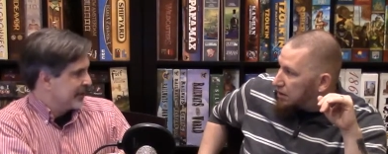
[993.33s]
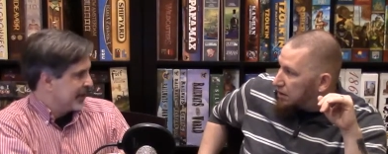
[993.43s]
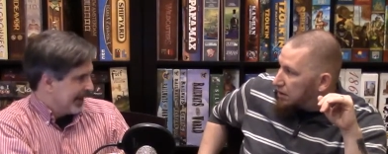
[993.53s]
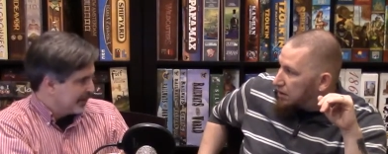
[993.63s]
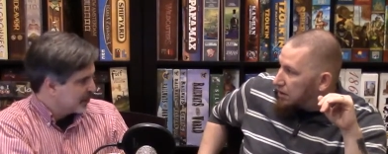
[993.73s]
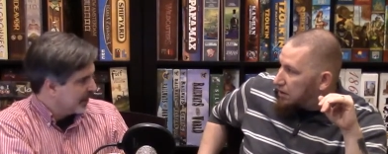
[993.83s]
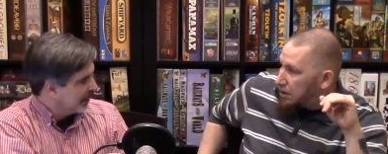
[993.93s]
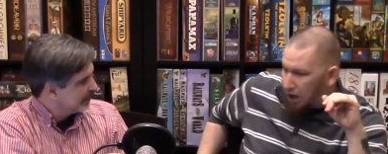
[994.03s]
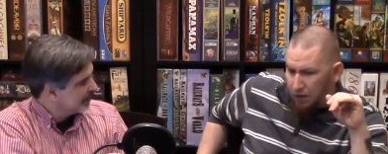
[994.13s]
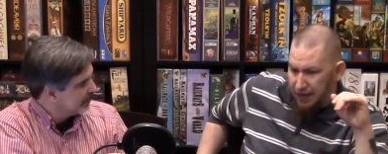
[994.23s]
Speaker 1: of the game as
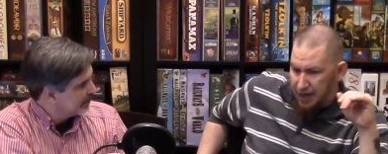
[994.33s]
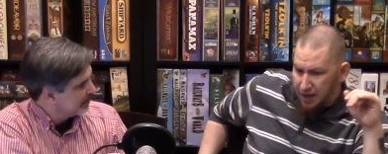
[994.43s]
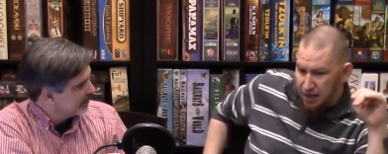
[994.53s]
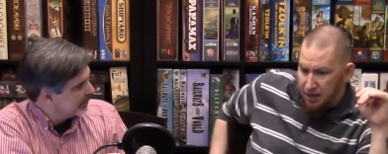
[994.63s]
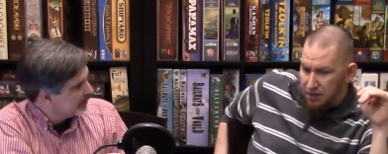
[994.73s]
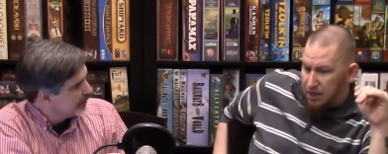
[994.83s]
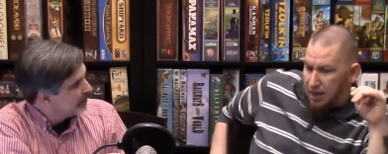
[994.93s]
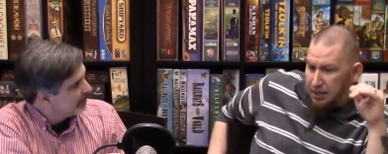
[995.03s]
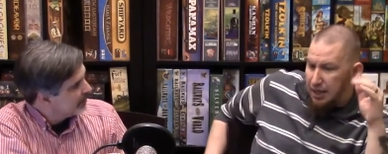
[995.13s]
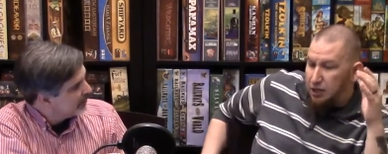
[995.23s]
well.
Speaker 2: Oh yeah,
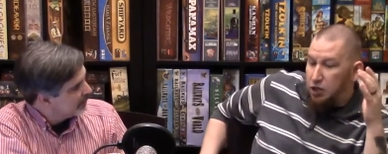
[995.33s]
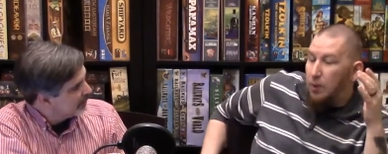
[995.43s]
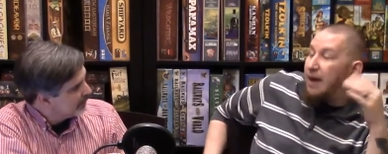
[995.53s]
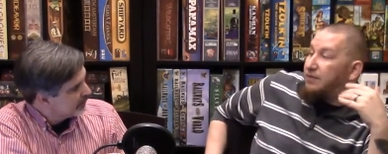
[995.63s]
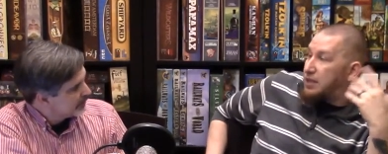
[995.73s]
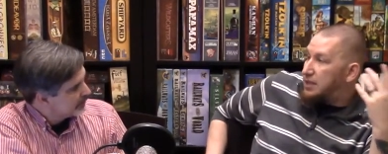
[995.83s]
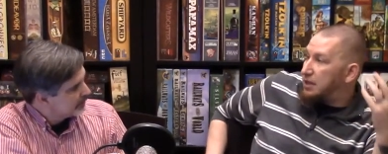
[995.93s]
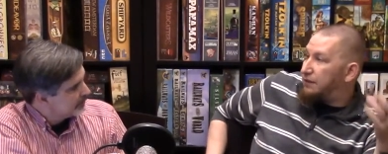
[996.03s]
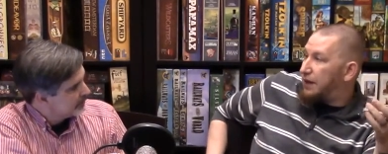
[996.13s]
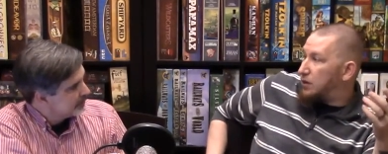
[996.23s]
it, like you have to
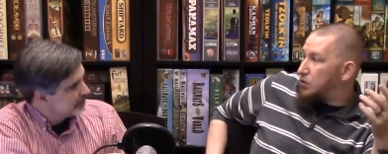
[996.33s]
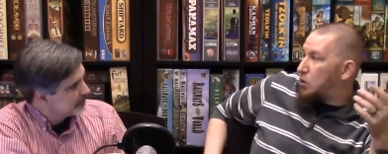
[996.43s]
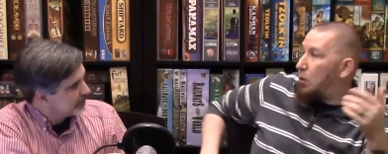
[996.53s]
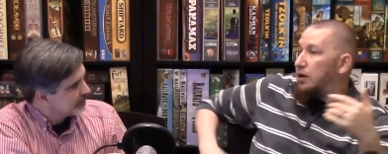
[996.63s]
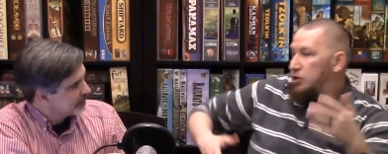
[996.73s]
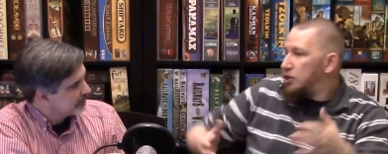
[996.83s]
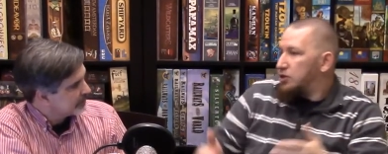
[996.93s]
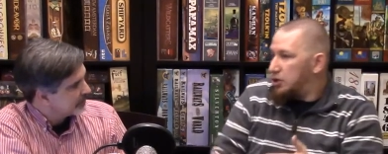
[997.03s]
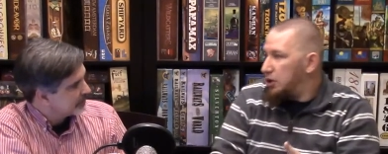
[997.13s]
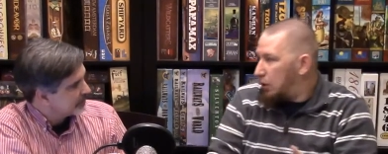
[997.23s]
see the final scoring,
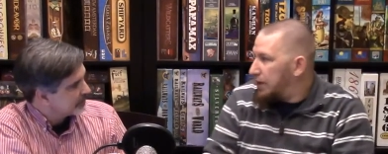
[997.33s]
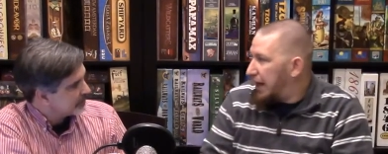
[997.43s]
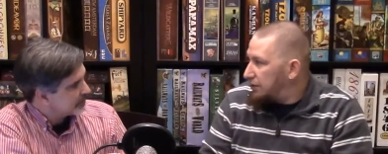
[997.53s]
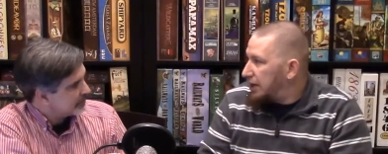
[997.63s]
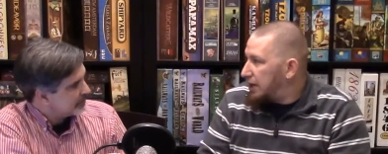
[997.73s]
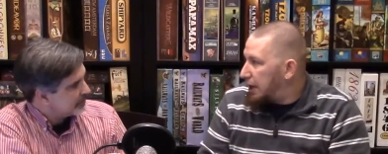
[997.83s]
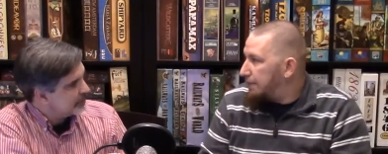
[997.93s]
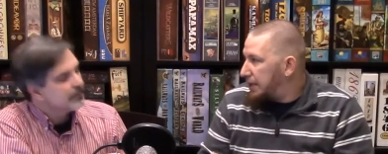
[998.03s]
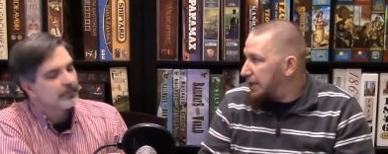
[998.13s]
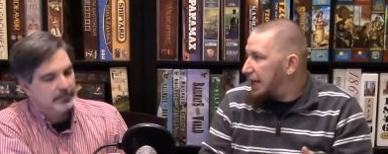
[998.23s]
just you know counting
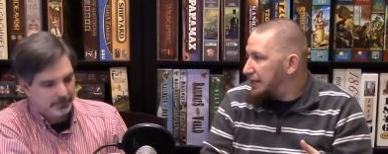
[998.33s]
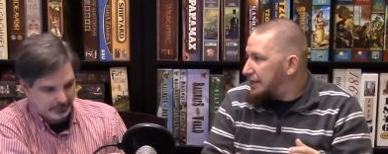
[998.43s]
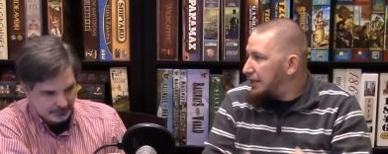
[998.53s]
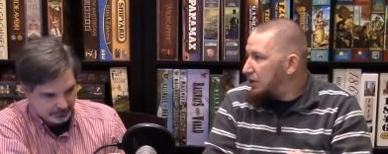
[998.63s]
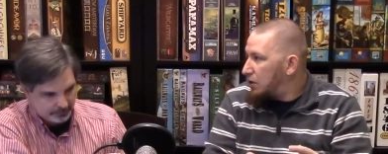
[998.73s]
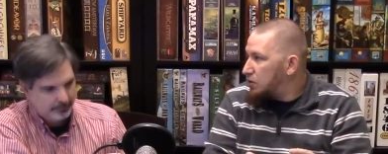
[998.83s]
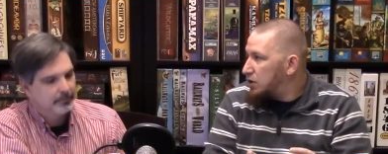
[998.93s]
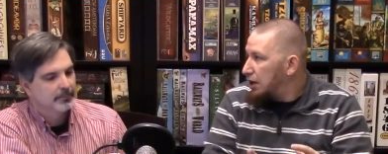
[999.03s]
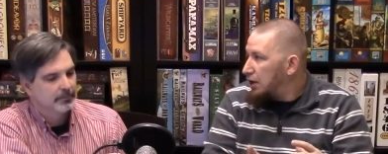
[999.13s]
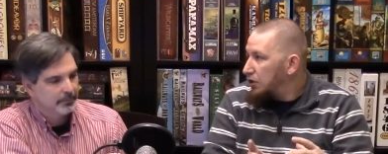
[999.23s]
up and and see
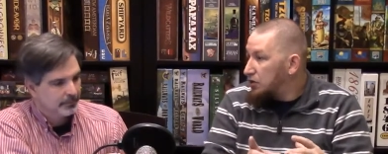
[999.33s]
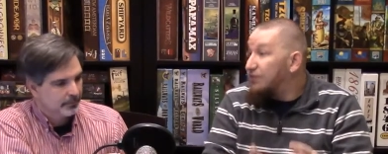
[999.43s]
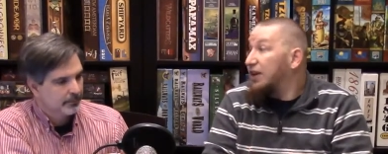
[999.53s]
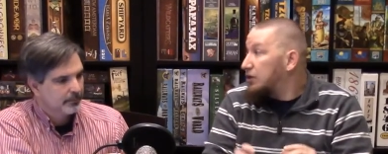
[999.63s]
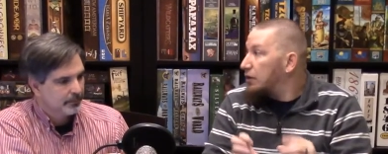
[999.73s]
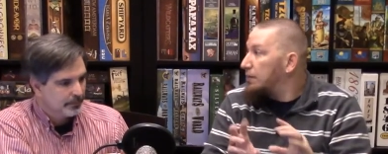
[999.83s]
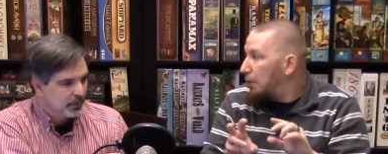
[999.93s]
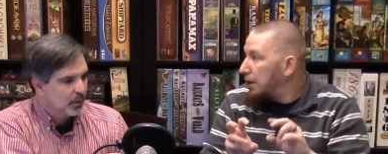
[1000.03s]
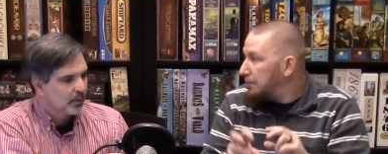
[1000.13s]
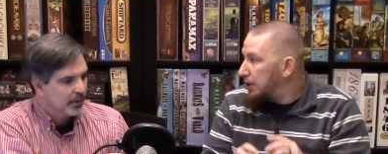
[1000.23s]
those those victory
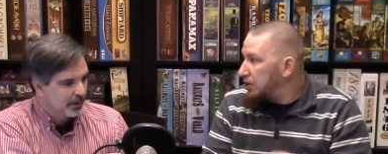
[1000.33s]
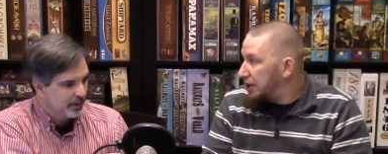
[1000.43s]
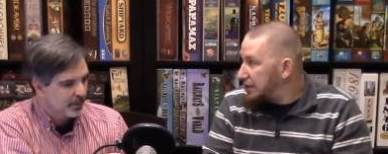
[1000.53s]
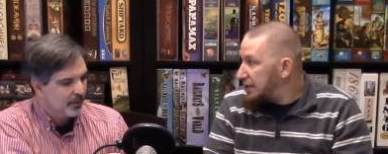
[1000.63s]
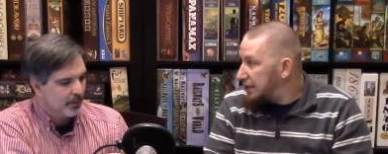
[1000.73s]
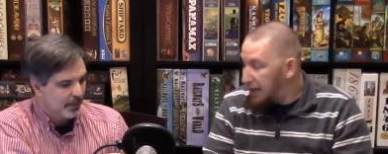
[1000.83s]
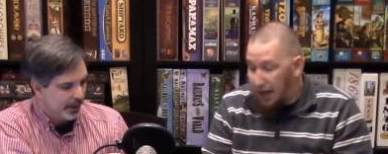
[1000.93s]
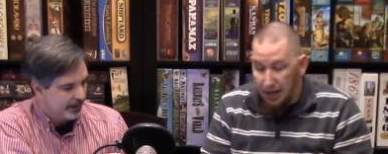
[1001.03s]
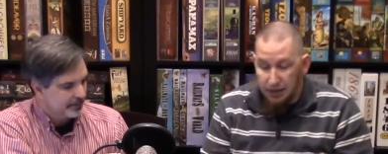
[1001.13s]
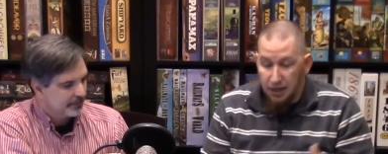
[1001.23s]
point buildings at the
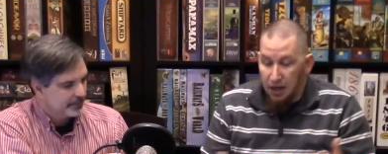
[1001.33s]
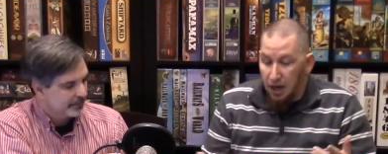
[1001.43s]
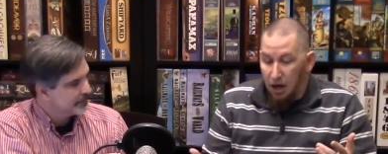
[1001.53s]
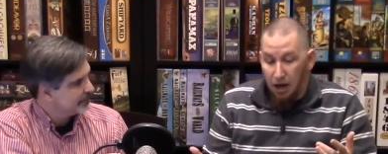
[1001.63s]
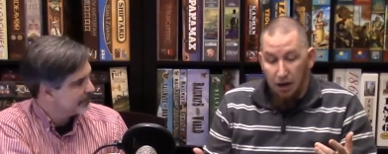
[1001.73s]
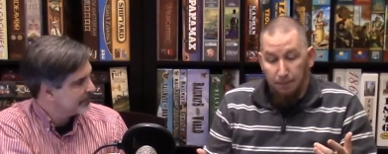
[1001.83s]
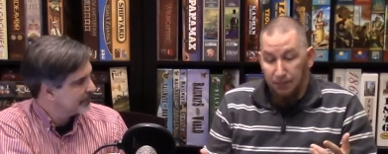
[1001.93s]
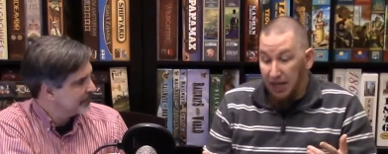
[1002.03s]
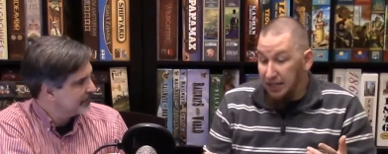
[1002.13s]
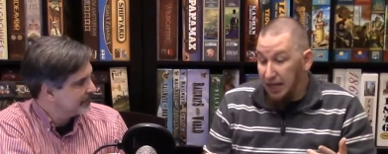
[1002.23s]
right. end.
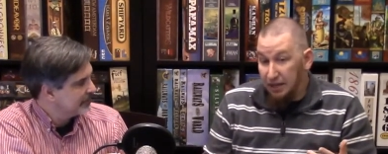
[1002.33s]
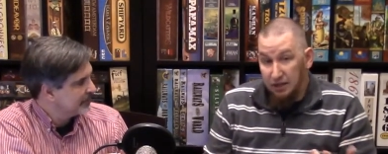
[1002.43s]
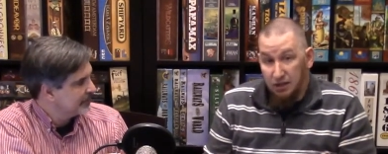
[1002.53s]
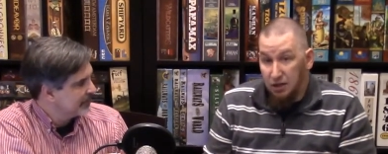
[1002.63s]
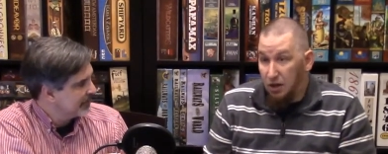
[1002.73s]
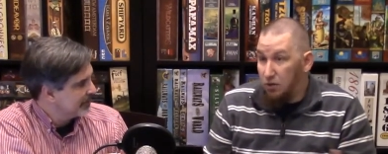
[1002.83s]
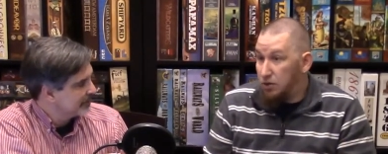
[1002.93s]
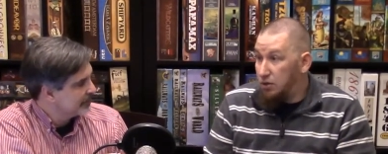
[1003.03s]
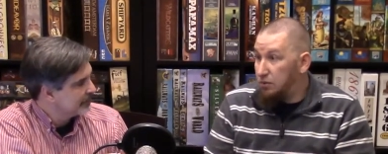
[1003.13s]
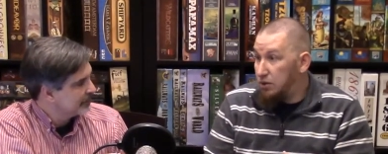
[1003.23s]
Um, and then you know
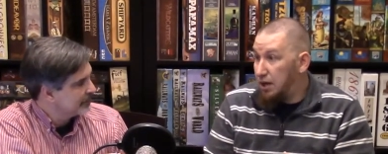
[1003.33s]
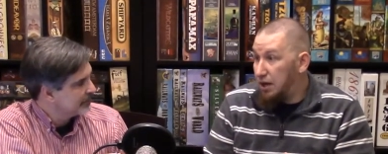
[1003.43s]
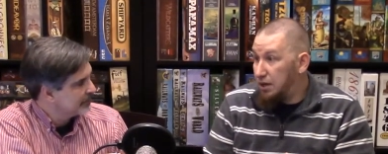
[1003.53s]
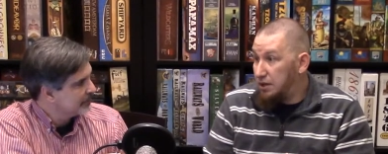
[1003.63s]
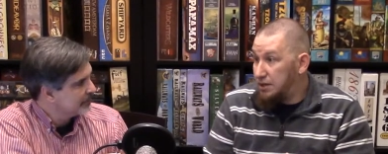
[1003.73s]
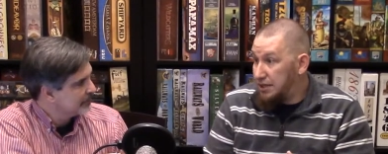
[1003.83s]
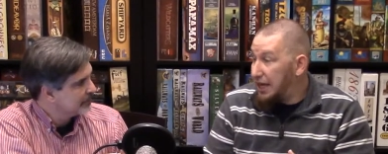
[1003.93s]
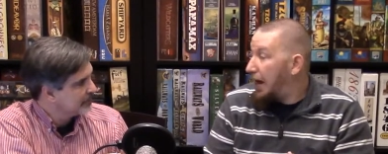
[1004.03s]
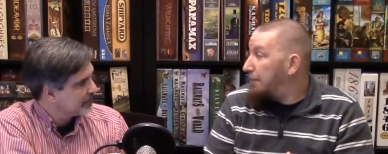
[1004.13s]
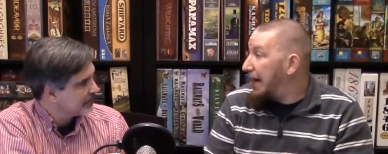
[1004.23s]
you
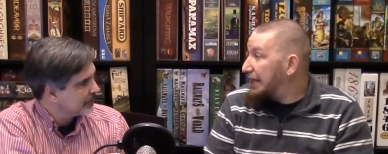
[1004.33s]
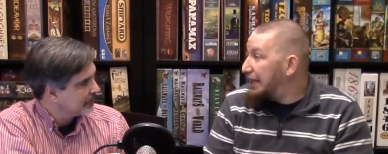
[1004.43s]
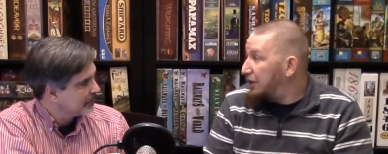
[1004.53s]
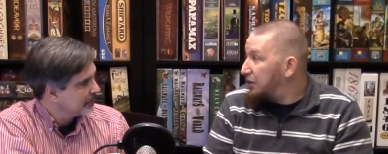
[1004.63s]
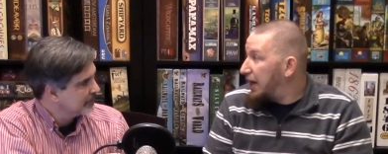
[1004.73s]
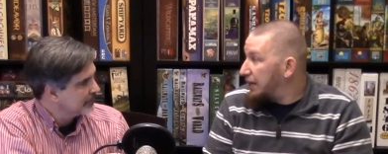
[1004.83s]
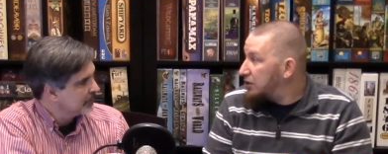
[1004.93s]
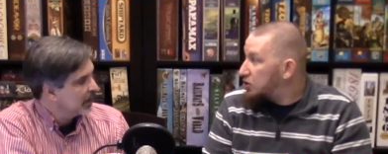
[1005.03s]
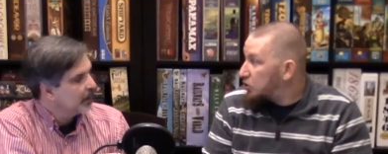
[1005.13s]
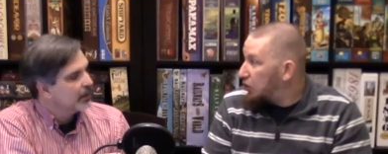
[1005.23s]
see how badly you got
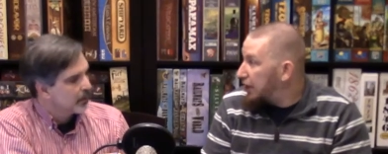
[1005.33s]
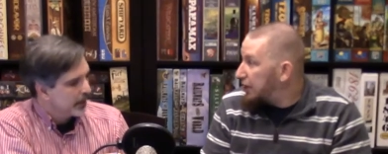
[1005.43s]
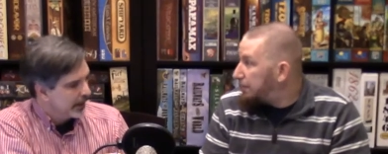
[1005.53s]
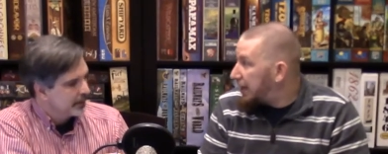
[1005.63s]
destroyed right. by